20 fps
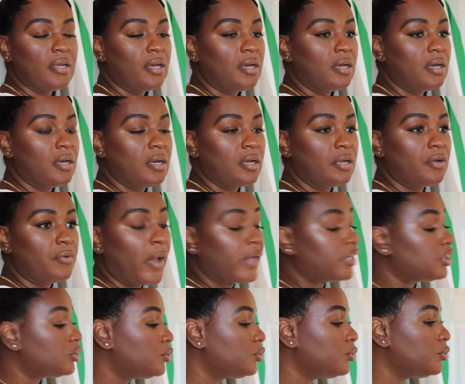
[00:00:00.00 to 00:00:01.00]
uh,
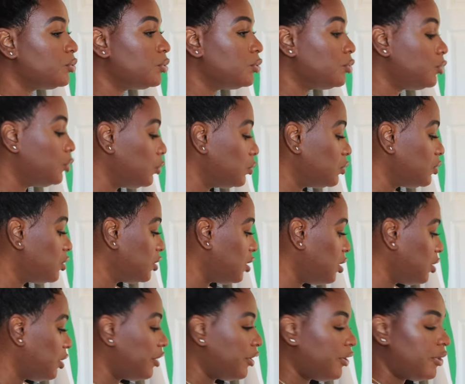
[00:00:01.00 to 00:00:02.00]
gratitude notes
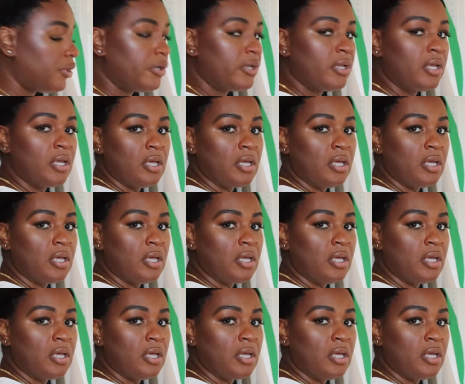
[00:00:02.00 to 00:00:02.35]
in there